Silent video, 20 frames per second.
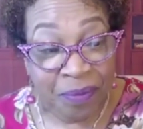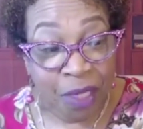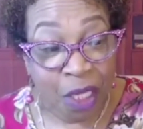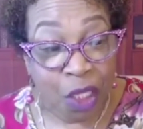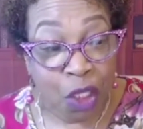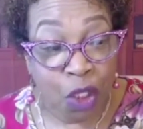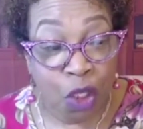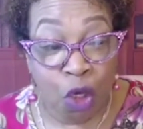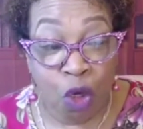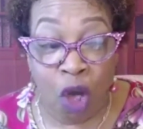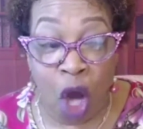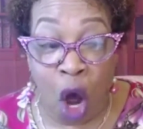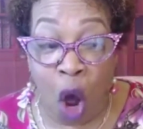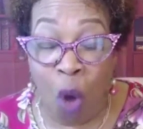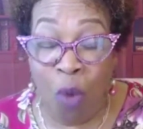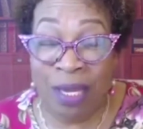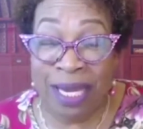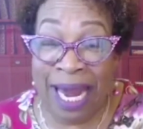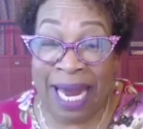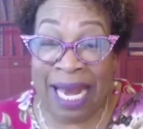You
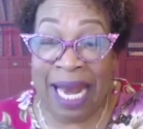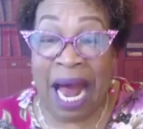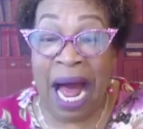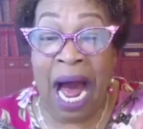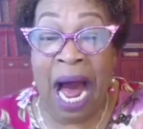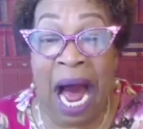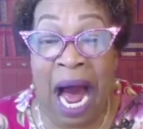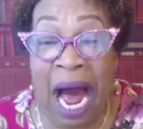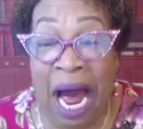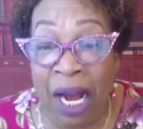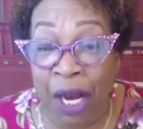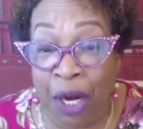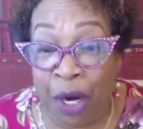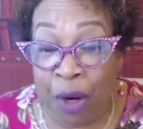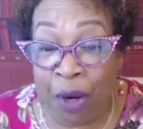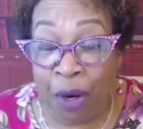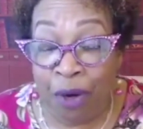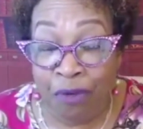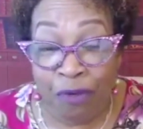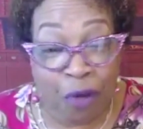don't get
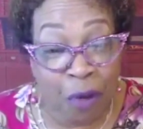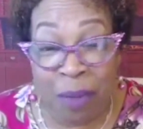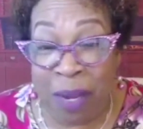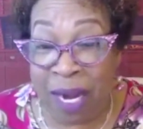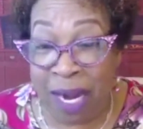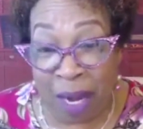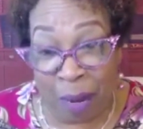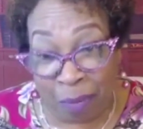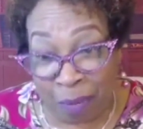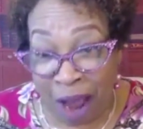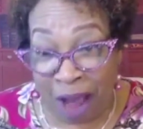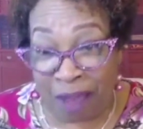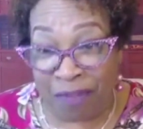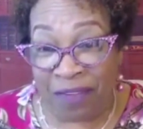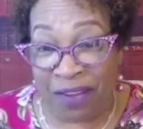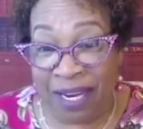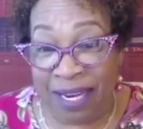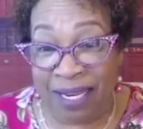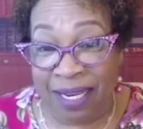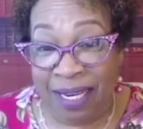honor for being a
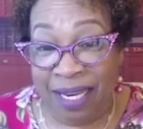prophet.